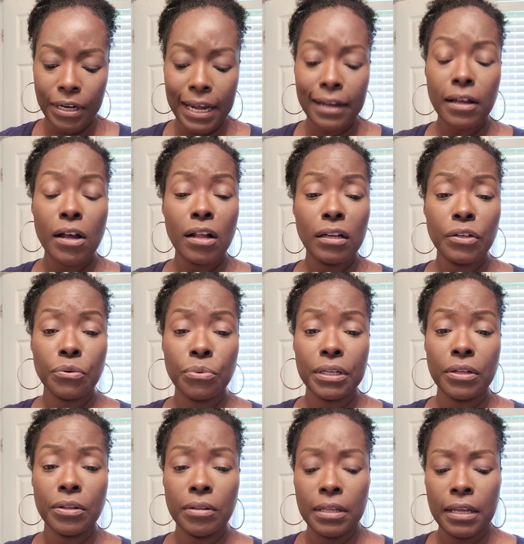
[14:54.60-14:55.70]
on that color
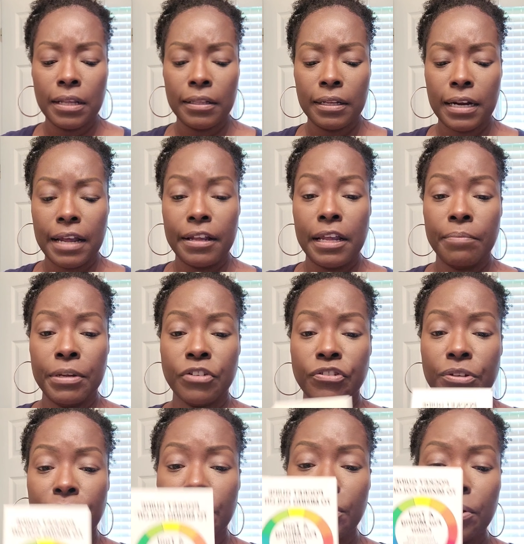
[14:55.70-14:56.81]
wheel that I had
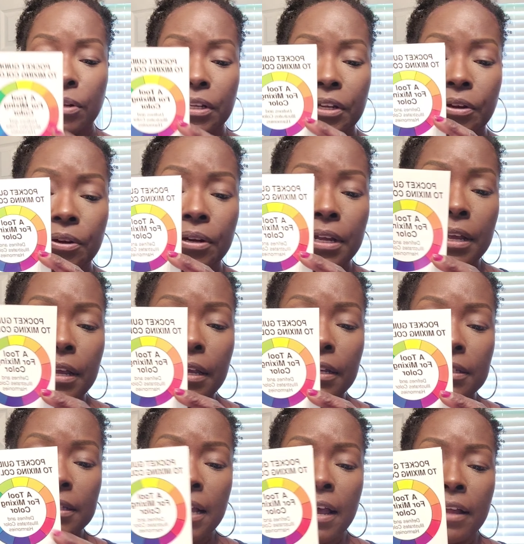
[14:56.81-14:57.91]
mentioned earlier,
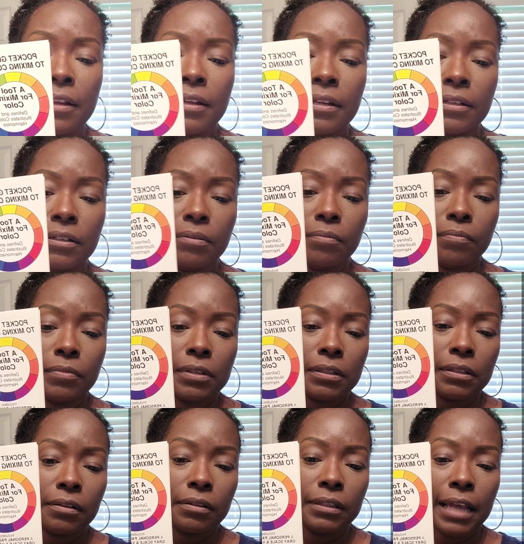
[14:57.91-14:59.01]
is that
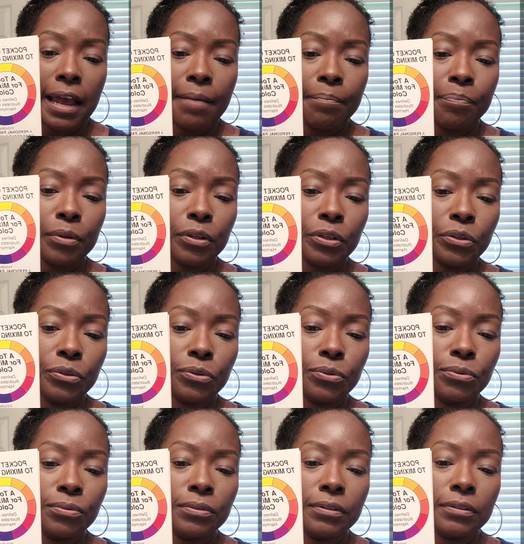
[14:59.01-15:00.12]
that
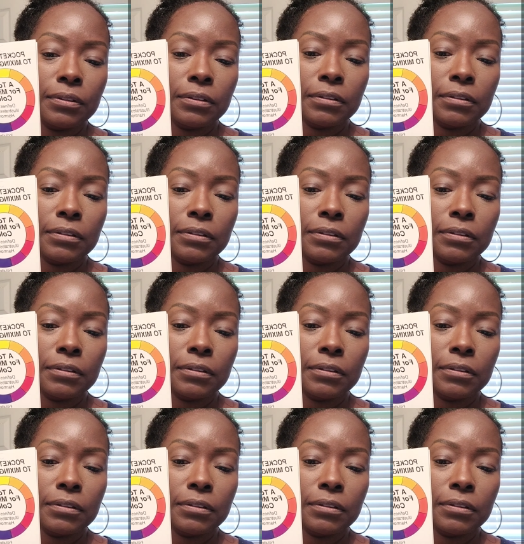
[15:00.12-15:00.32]
blue